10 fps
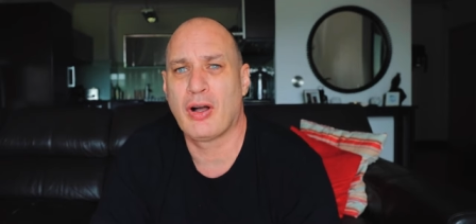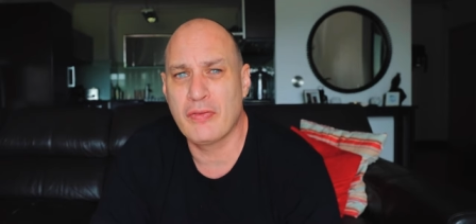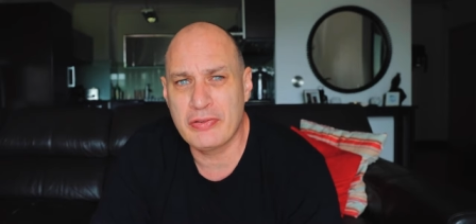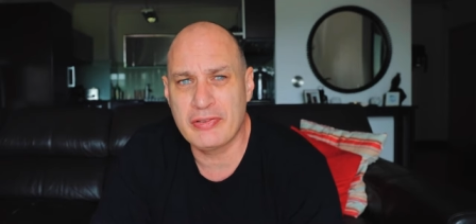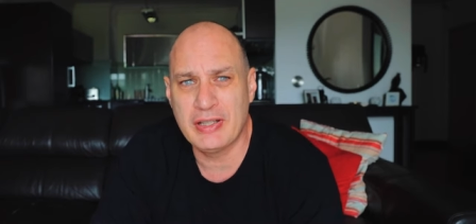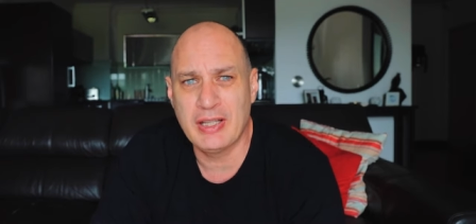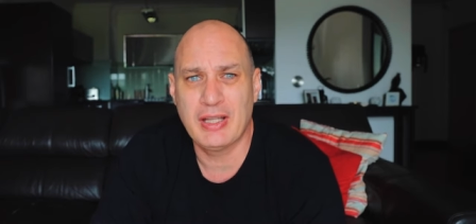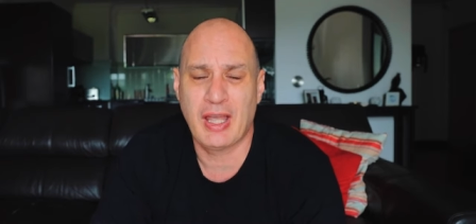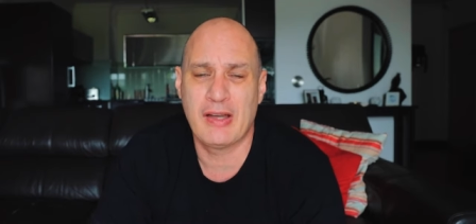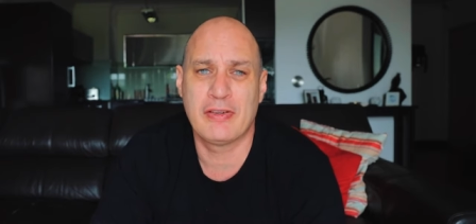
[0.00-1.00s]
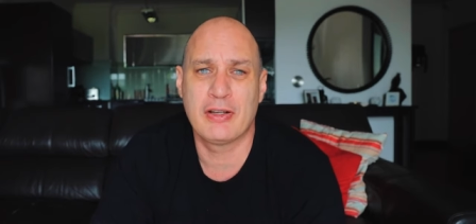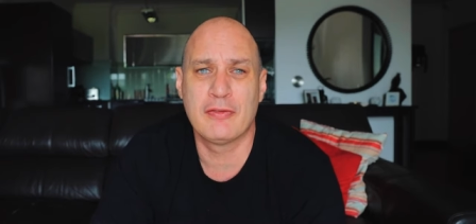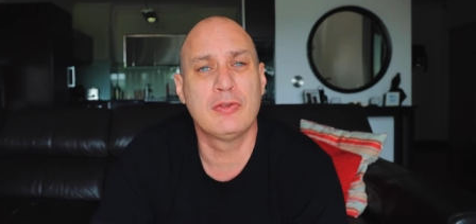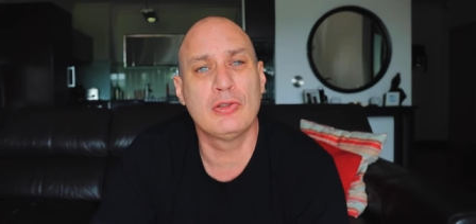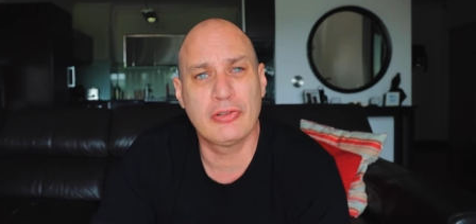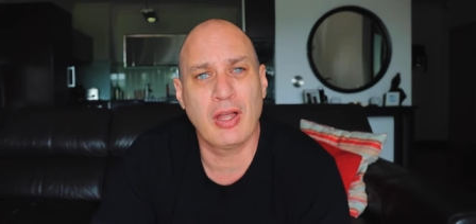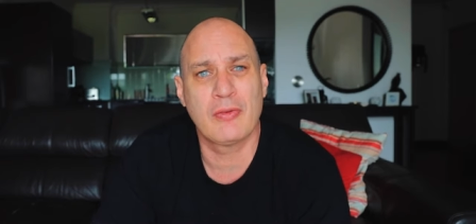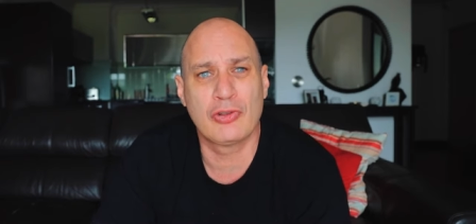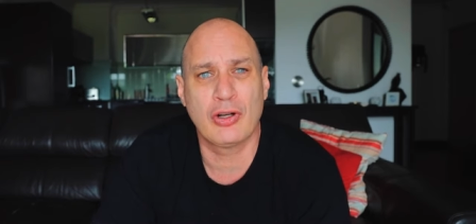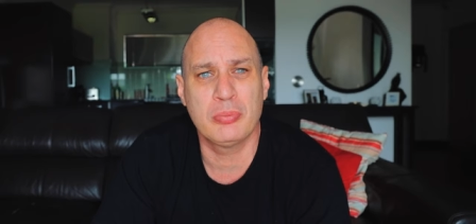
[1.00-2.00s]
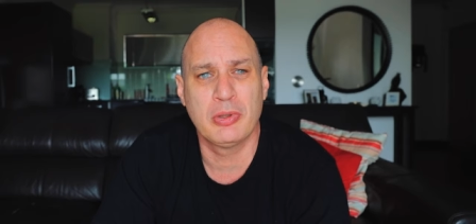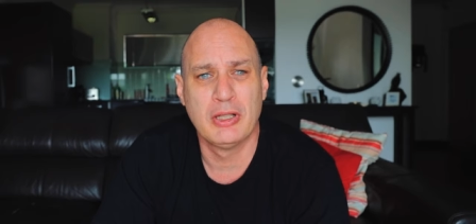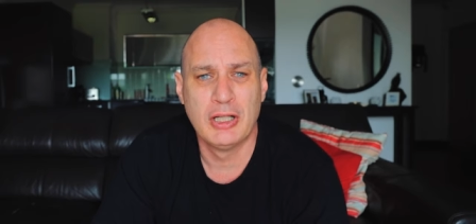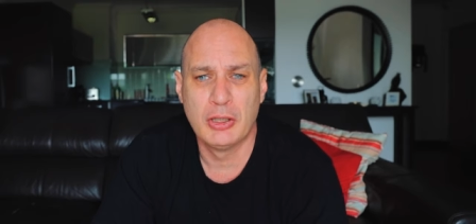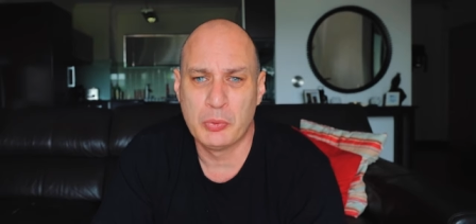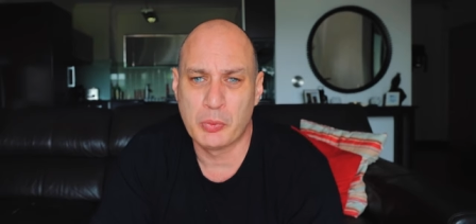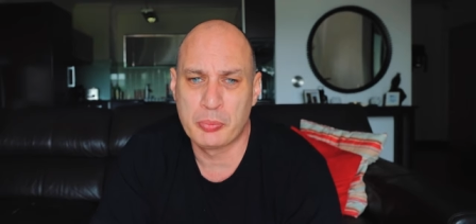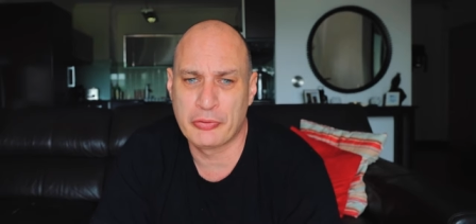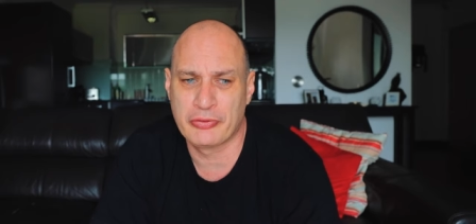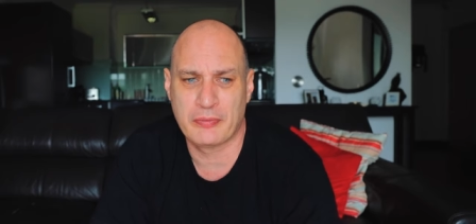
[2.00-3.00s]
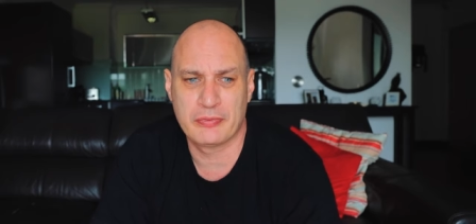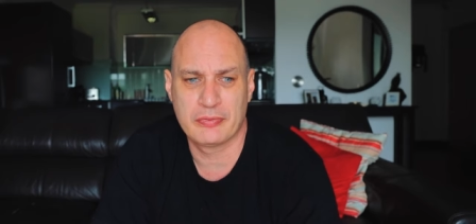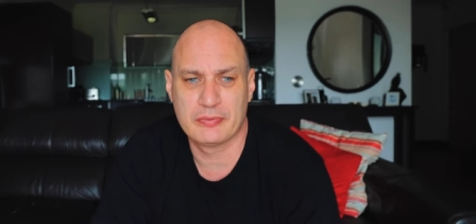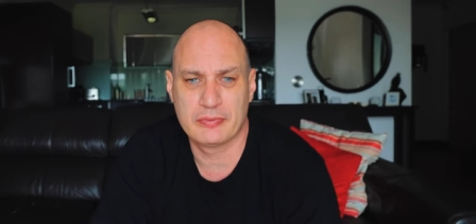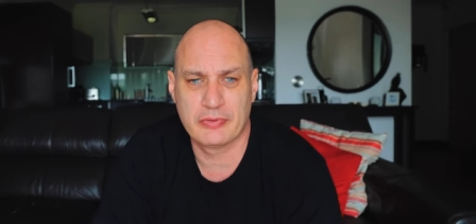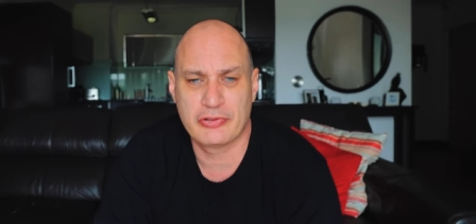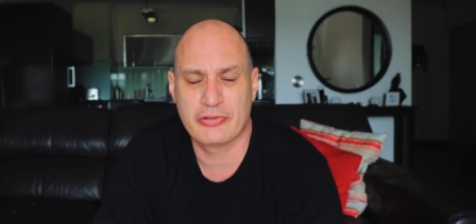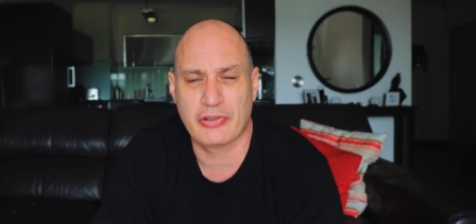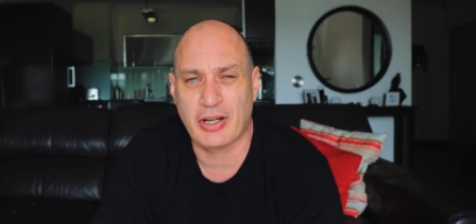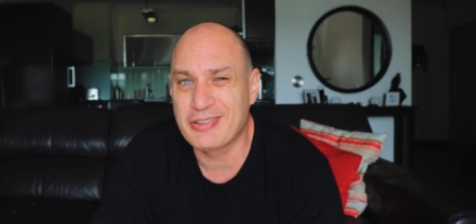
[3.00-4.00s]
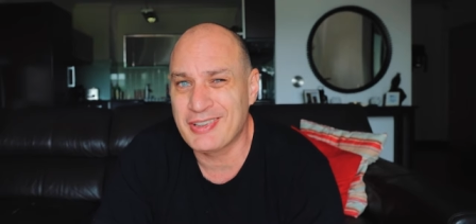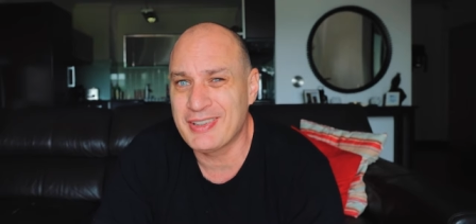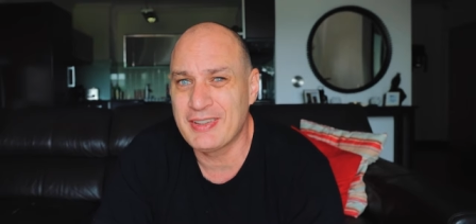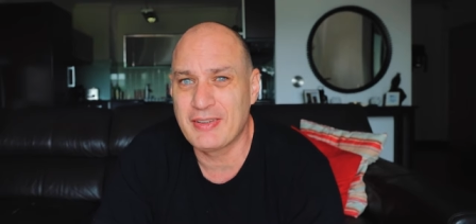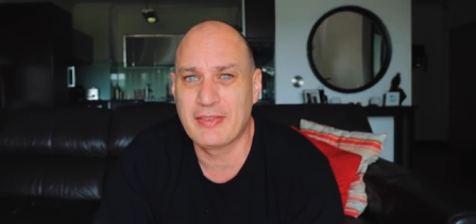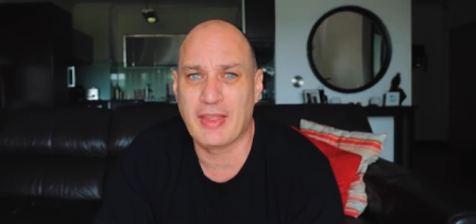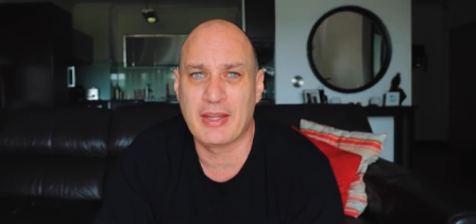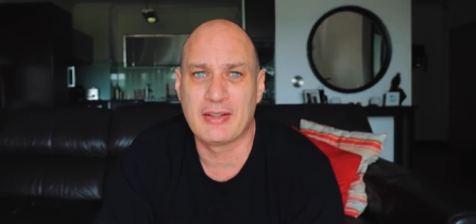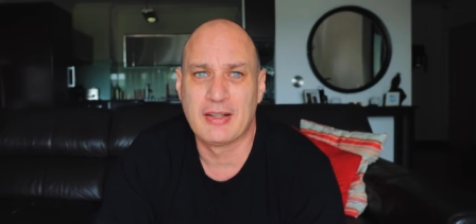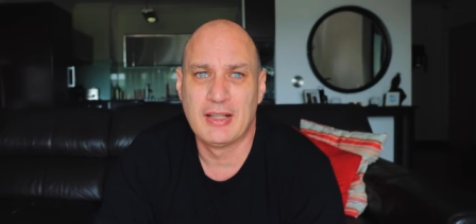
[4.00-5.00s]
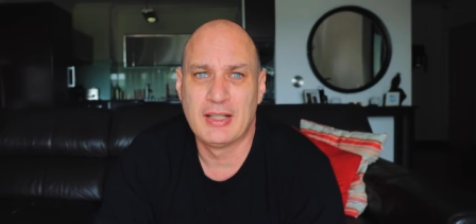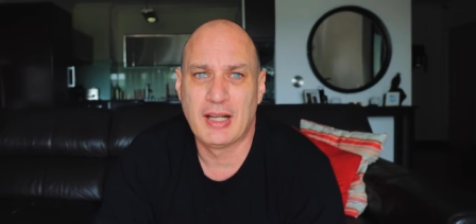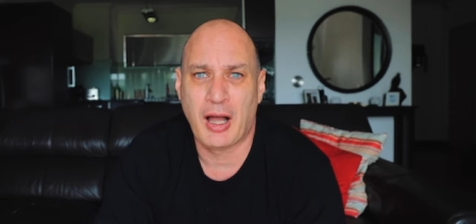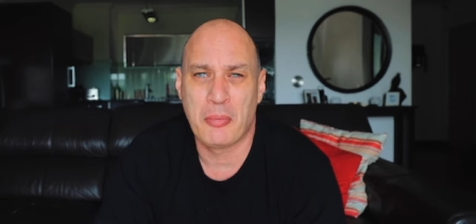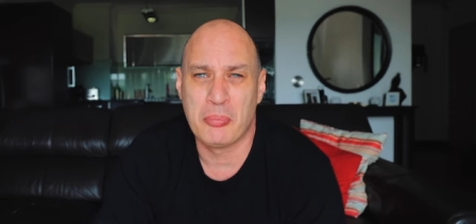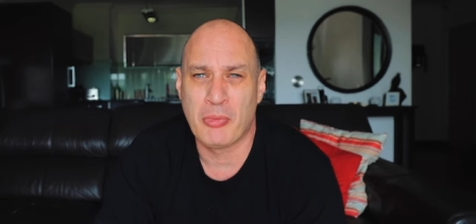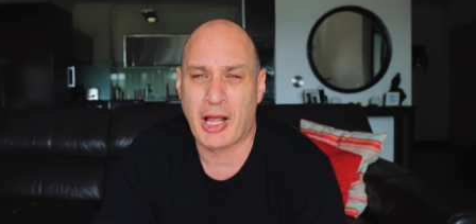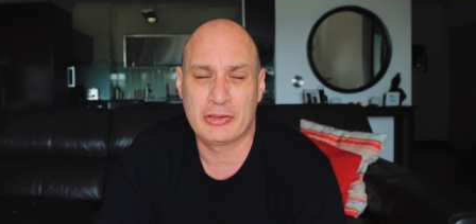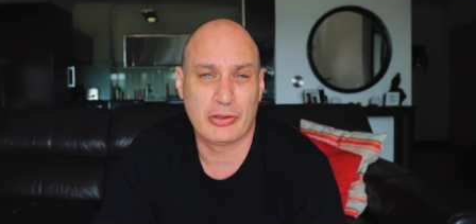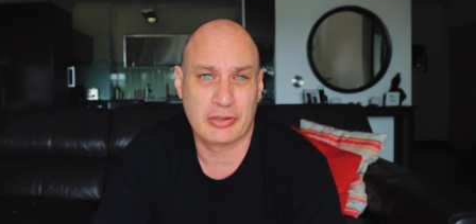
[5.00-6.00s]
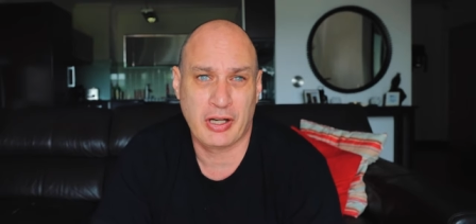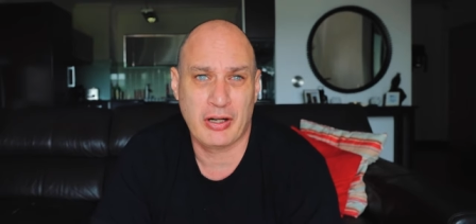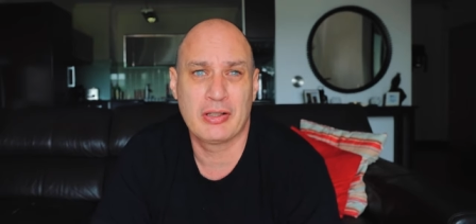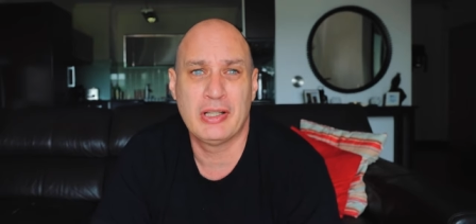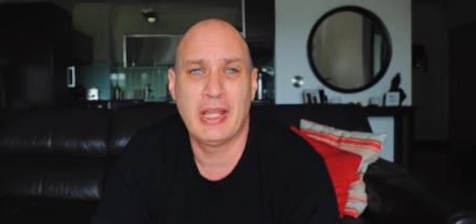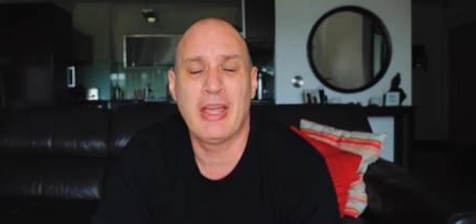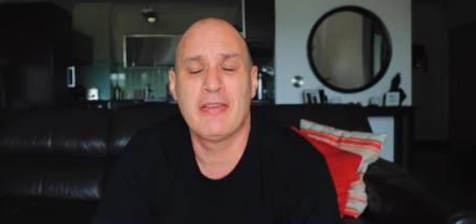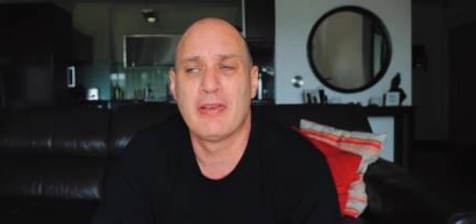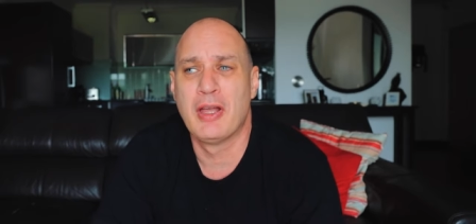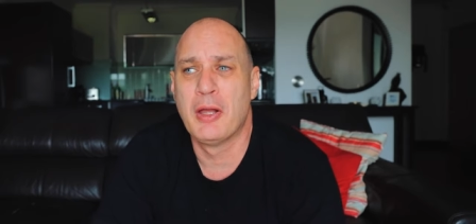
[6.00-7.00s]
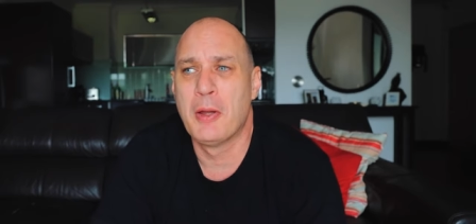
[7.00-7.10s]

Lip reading: Obviously, having a full-time job will put some structure that I might not currently have,